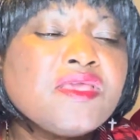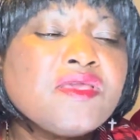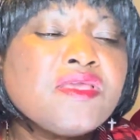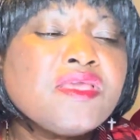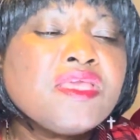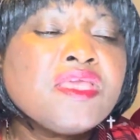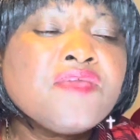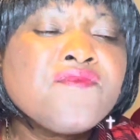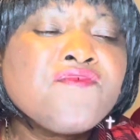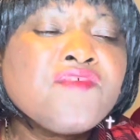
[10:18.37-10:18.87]

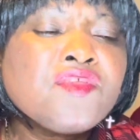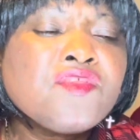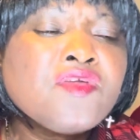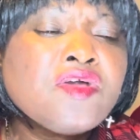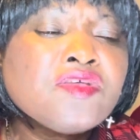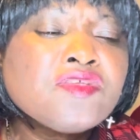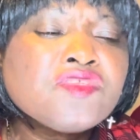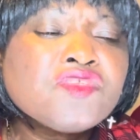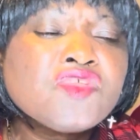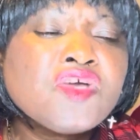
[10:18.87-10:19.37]
If we
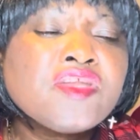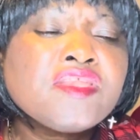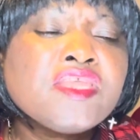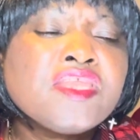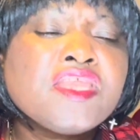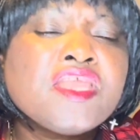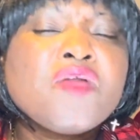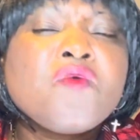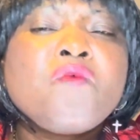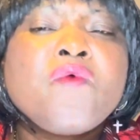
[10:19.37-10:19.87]
don't study
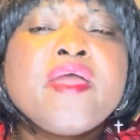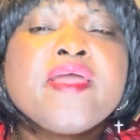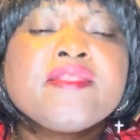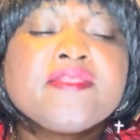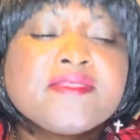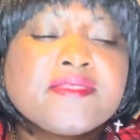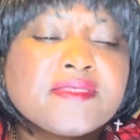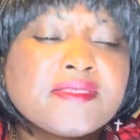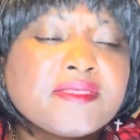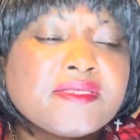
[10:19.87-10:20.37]
the
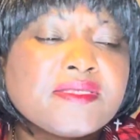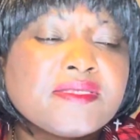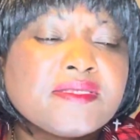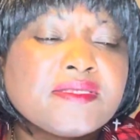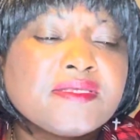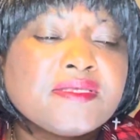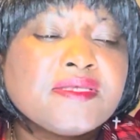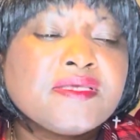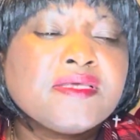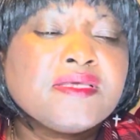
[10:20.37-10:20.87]
words,
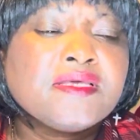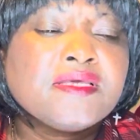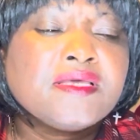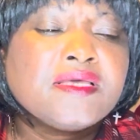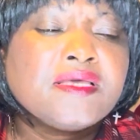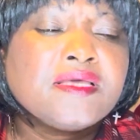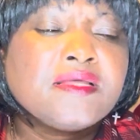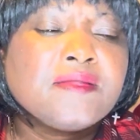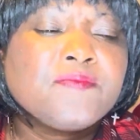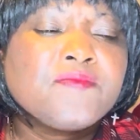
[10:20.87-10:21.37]

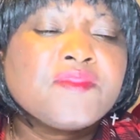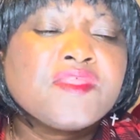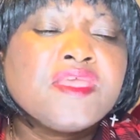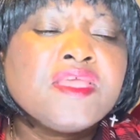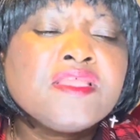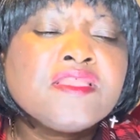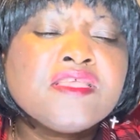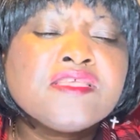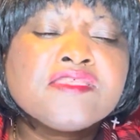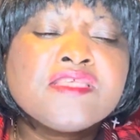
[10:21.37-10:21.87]

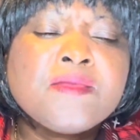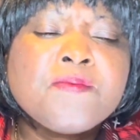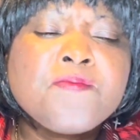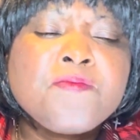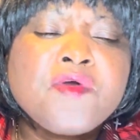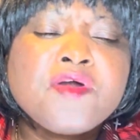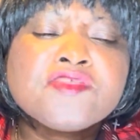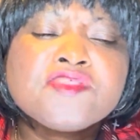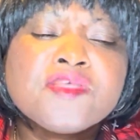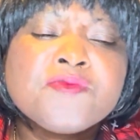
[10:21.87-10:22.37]
it is
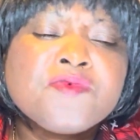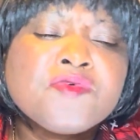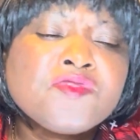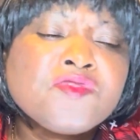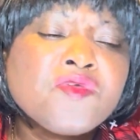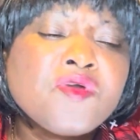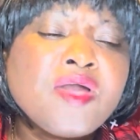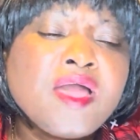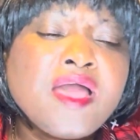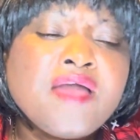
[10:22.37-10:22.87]
impossible
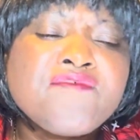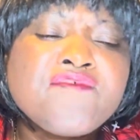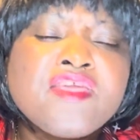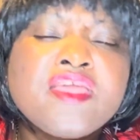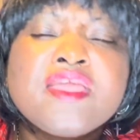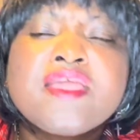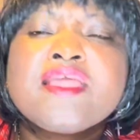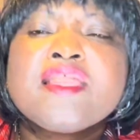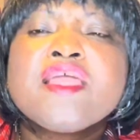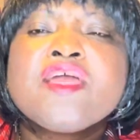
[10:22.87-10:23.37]
to have
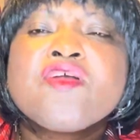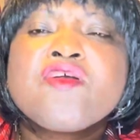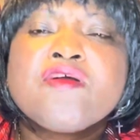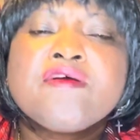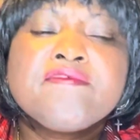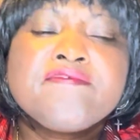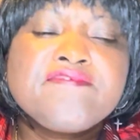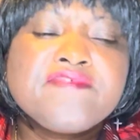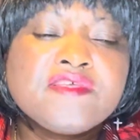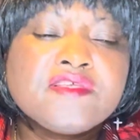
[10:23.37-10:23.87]
a clear
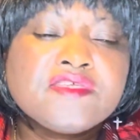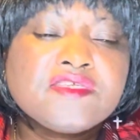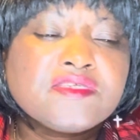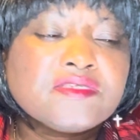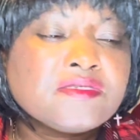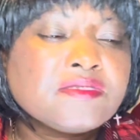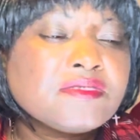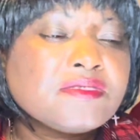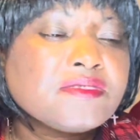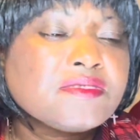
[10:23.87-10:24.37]

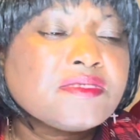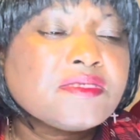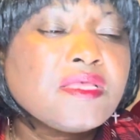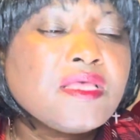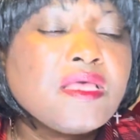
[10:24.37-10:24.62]
confession.